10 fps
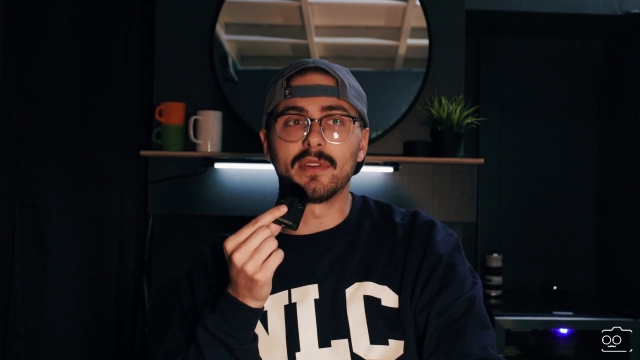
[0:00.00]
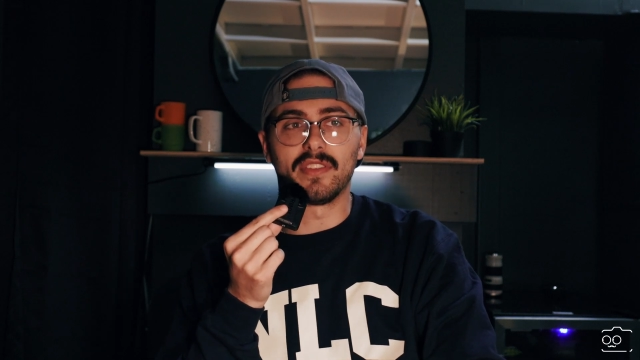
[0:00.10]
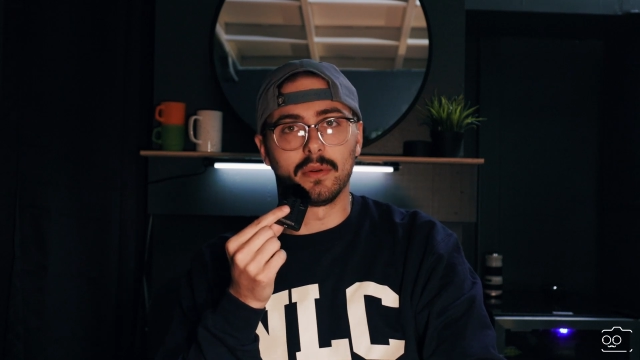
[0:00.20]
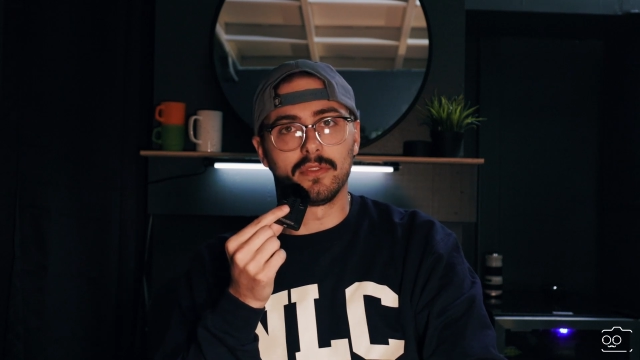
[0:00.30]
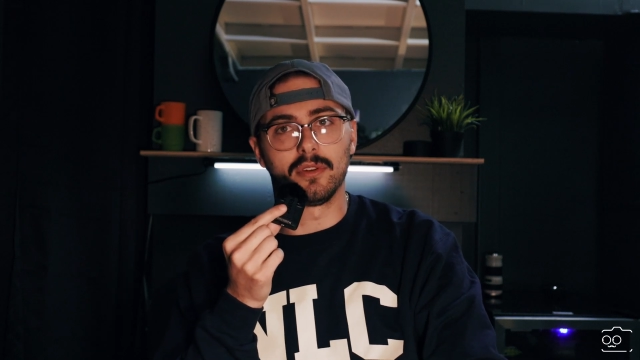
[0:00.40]
if
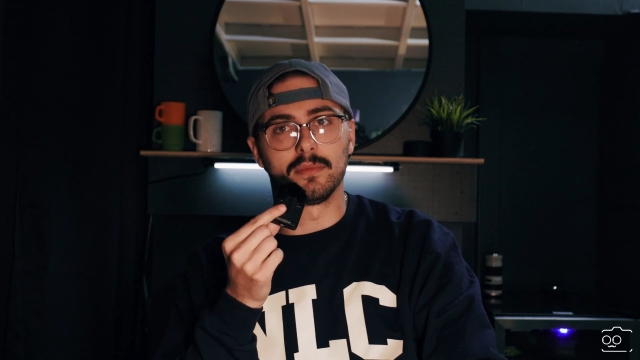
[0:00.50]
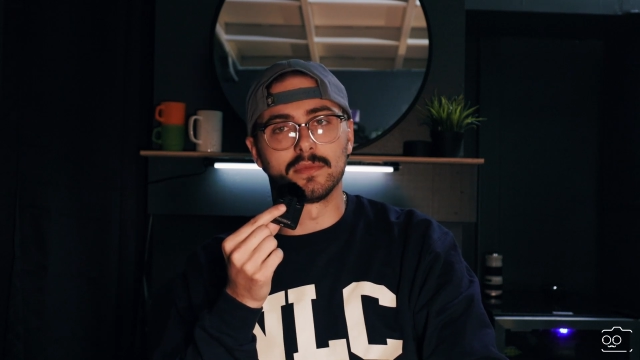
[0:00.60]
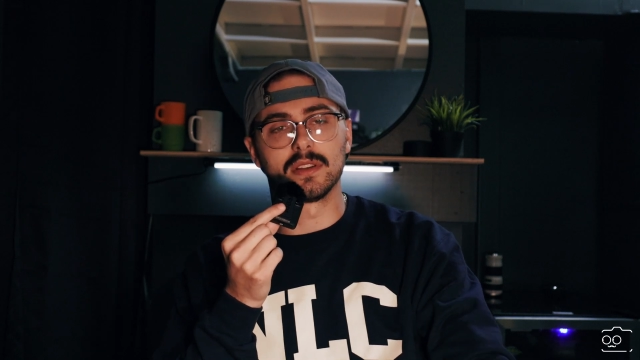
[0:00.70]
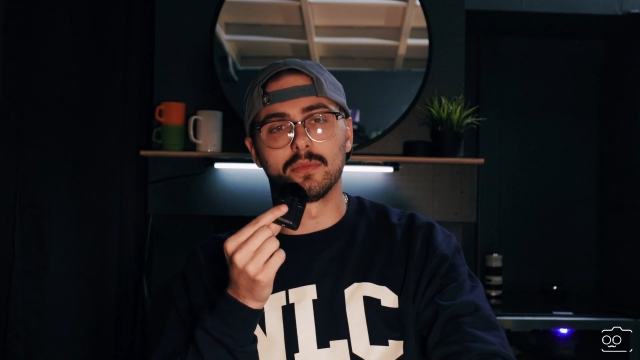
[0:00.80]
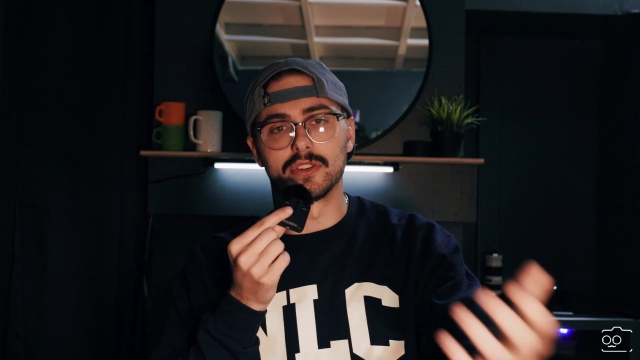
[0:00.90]
they were from
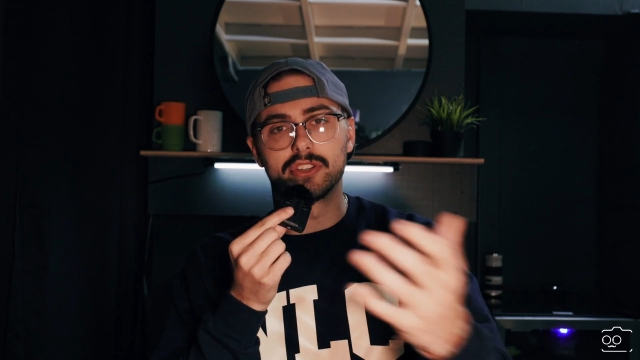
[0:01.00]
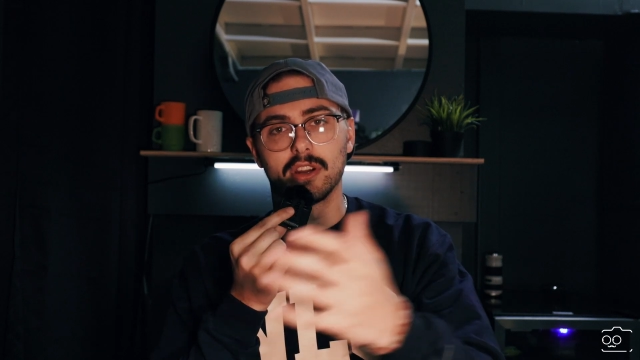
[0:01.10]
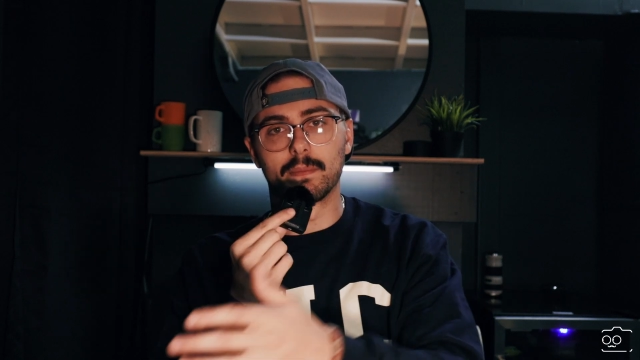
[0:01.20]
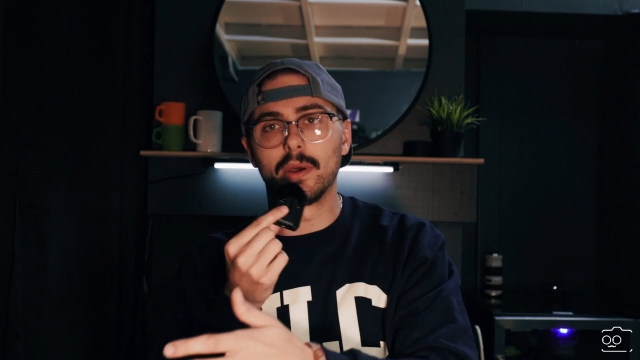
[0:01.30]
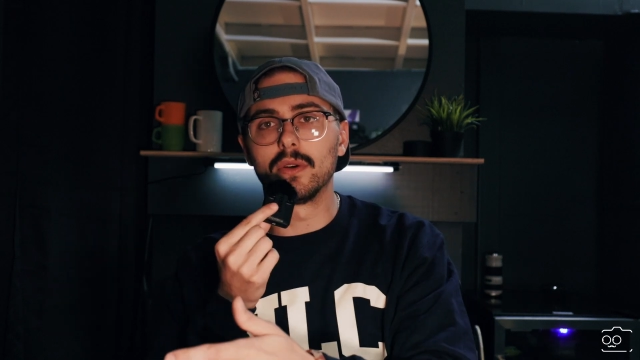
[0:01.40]
someone's
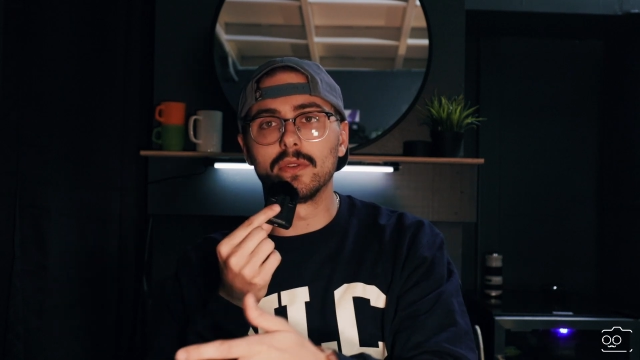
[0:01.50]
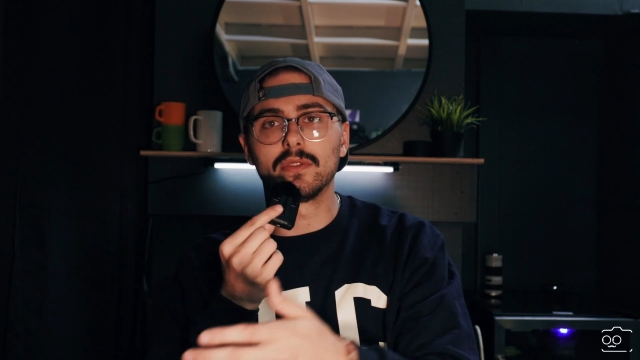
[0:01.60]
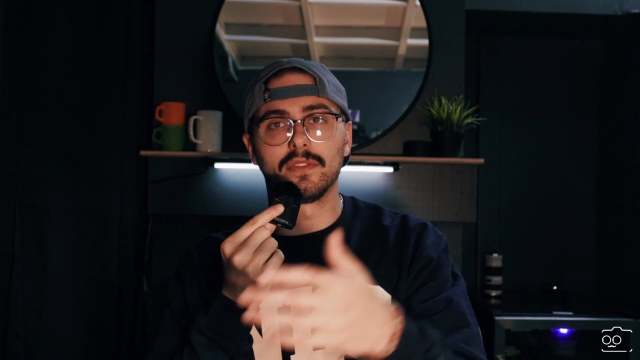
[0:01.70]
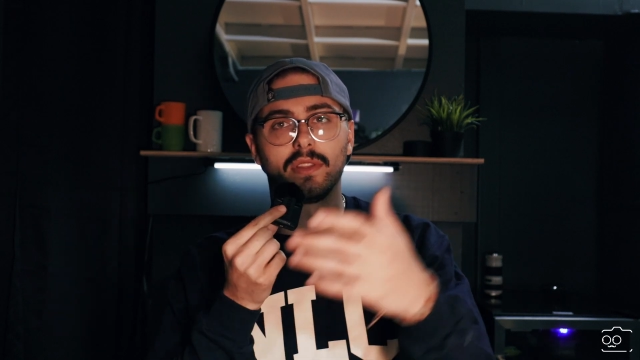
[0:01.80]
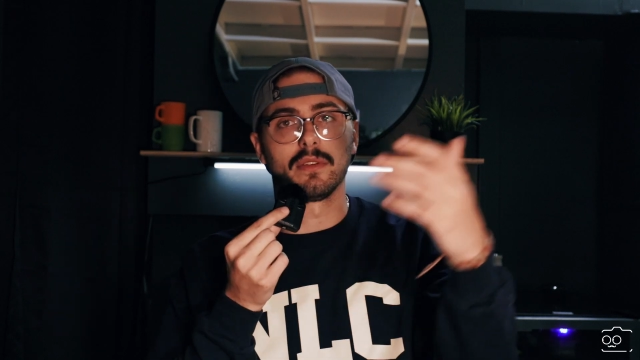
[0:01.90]
shared
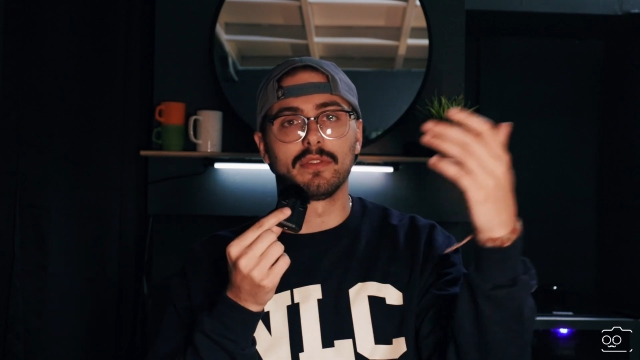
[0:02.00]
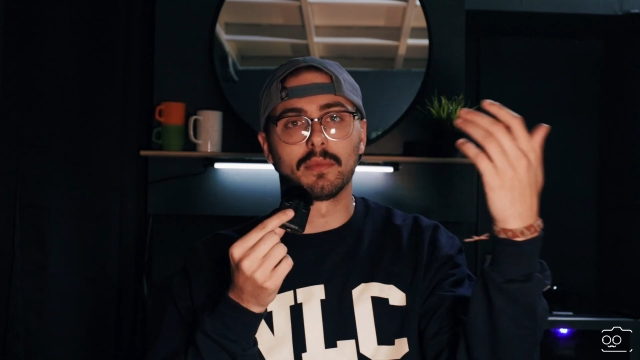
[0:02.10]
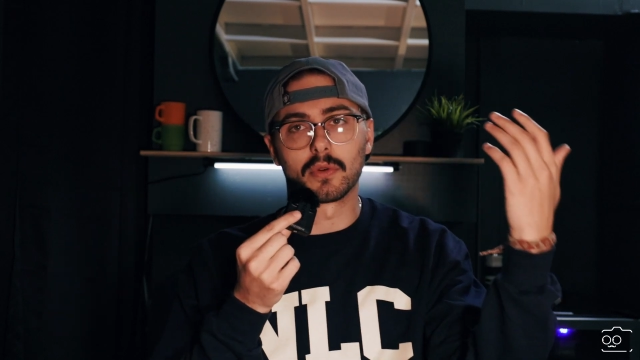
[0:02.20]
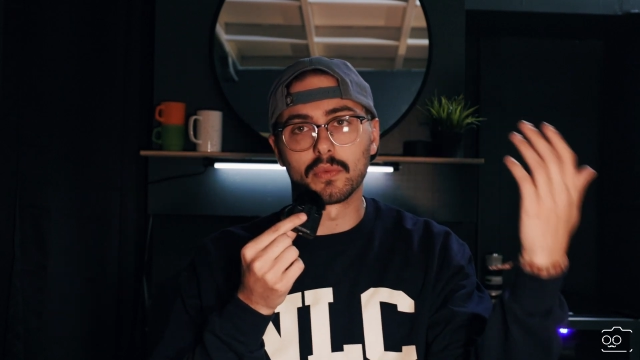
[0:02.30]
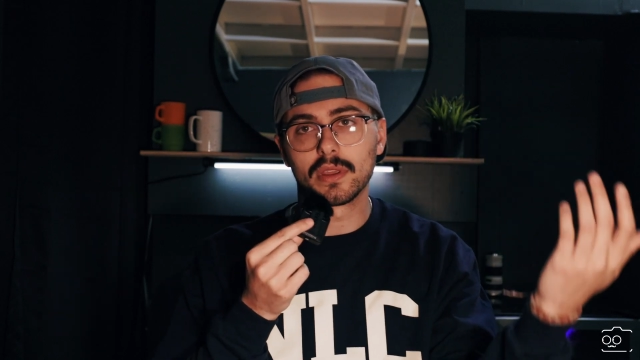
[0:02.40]
post, if they were from
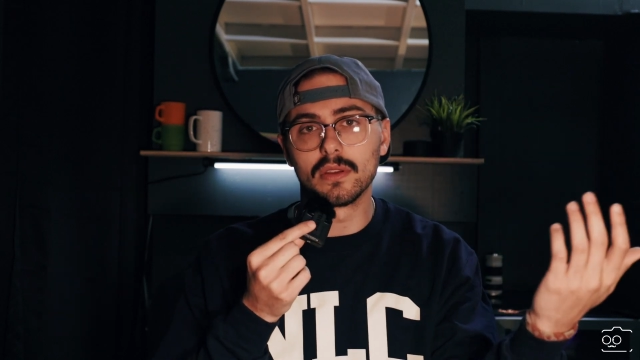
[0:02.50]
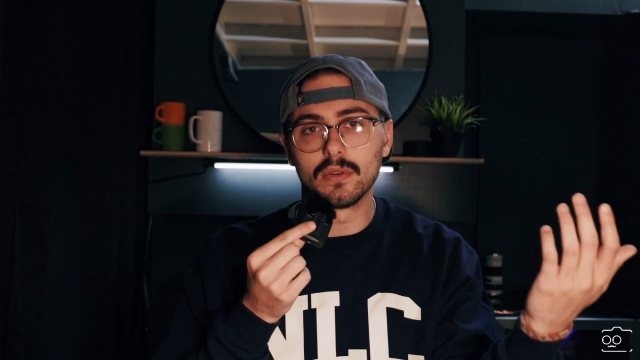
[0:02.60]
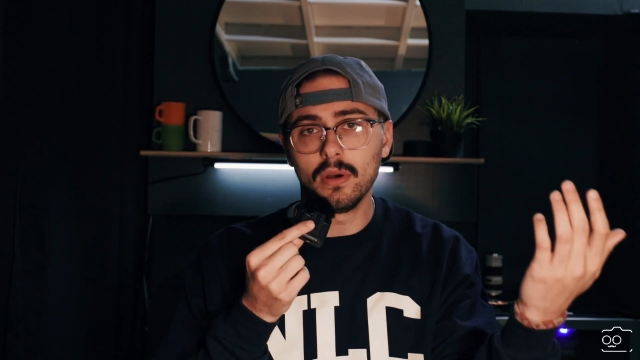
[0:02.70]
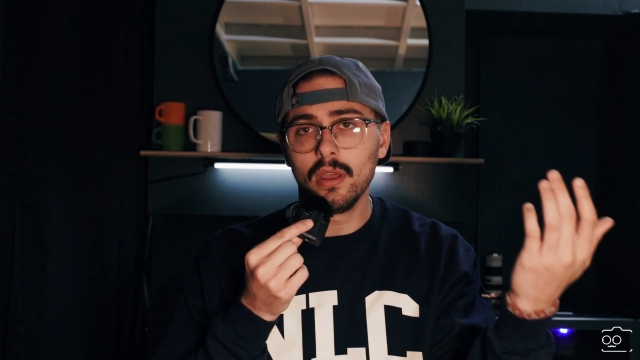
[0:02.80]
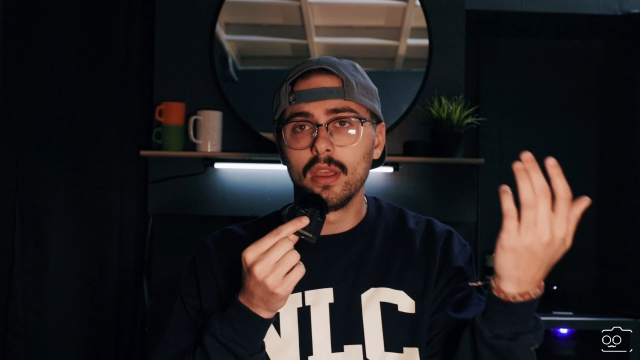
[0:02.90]
the
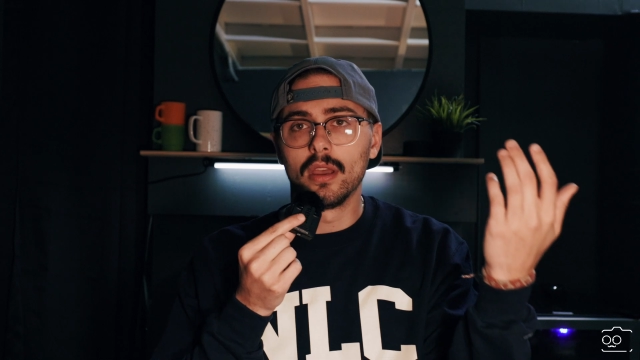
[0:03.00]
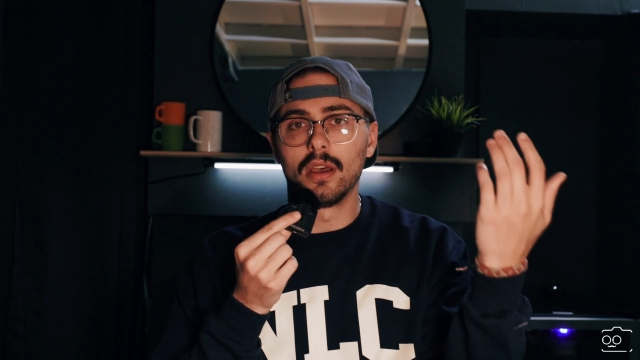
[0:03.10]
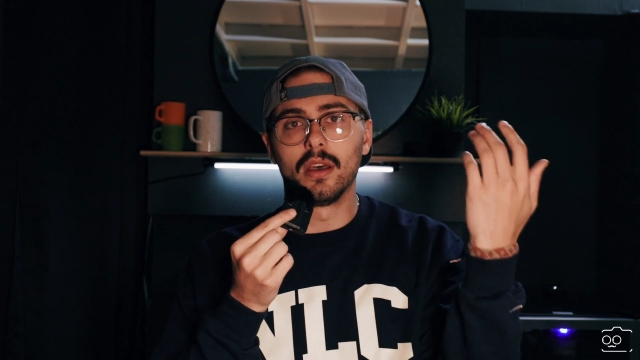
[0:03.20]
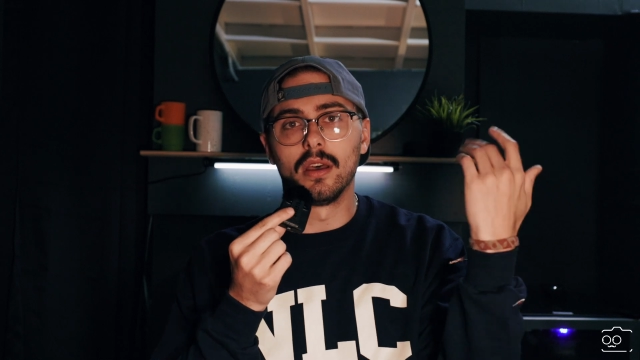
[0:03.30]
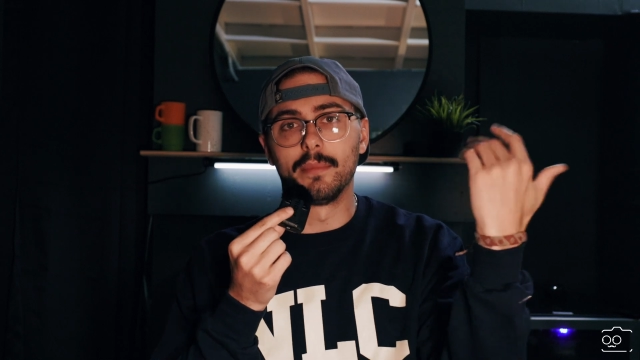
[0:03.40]
reel,
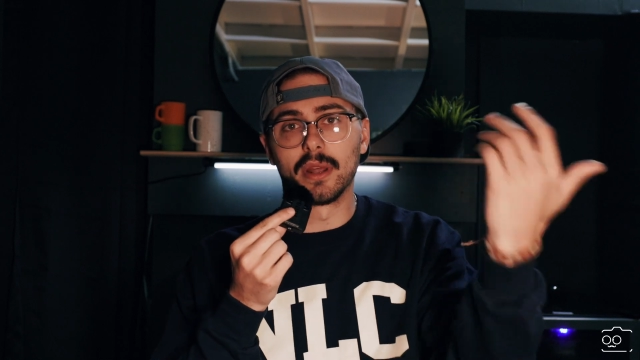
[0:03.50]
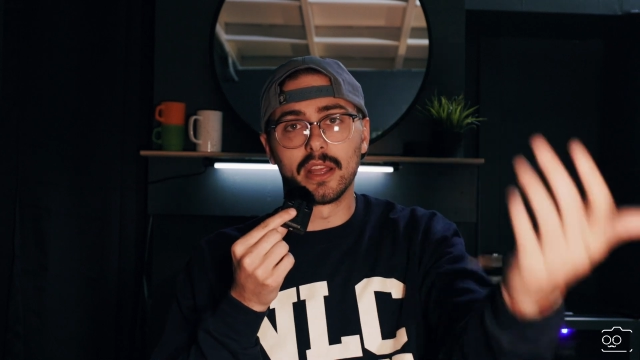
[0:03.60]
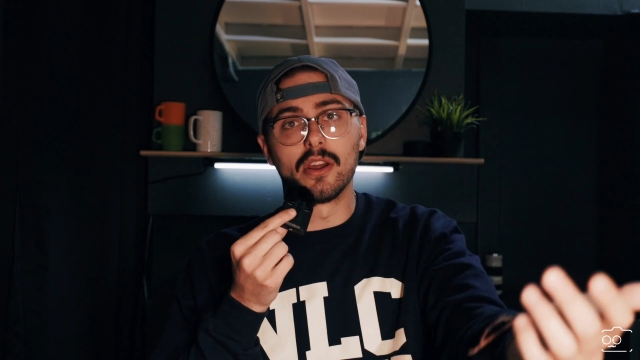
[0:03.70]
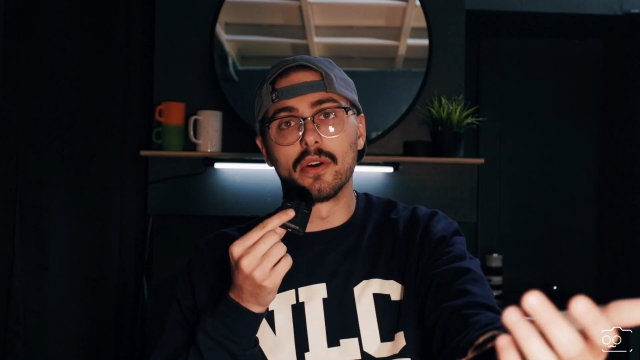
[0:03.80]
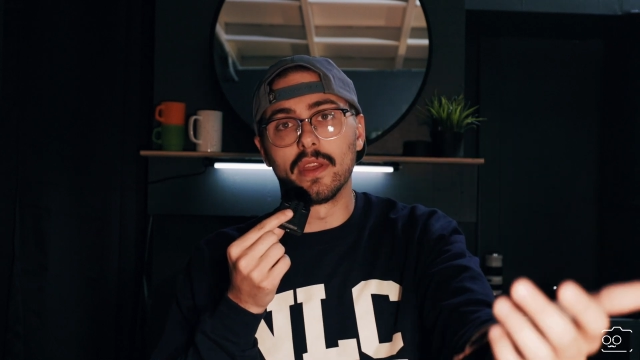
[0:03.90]
uh, but
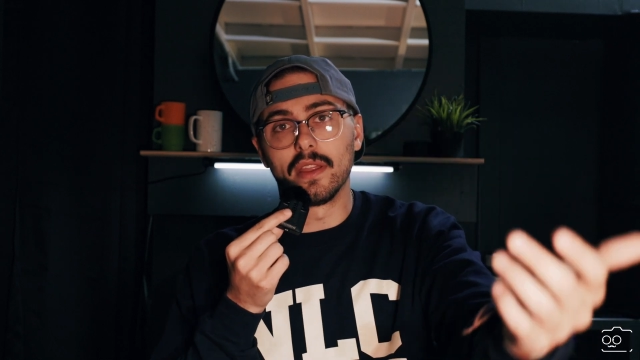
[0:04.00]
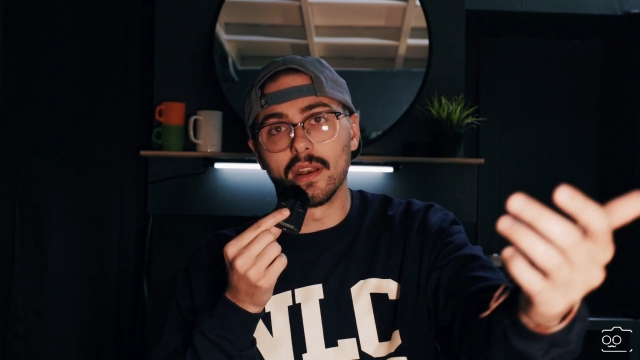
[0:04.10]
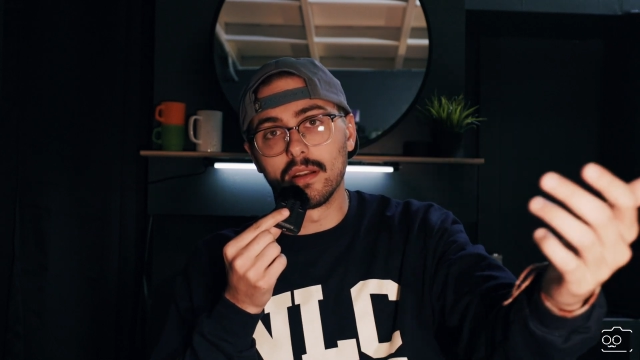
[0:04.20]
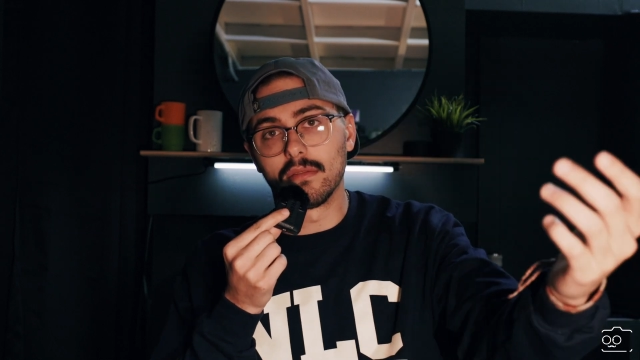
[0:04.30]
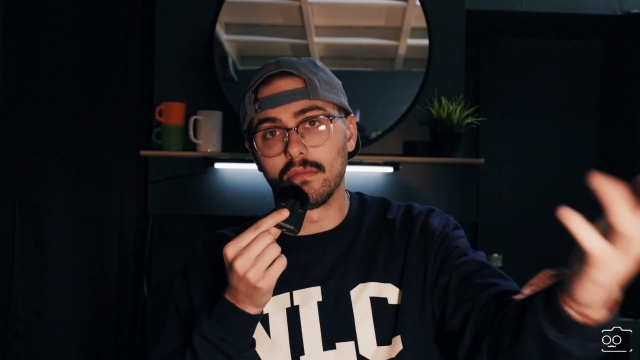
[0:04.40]
I know that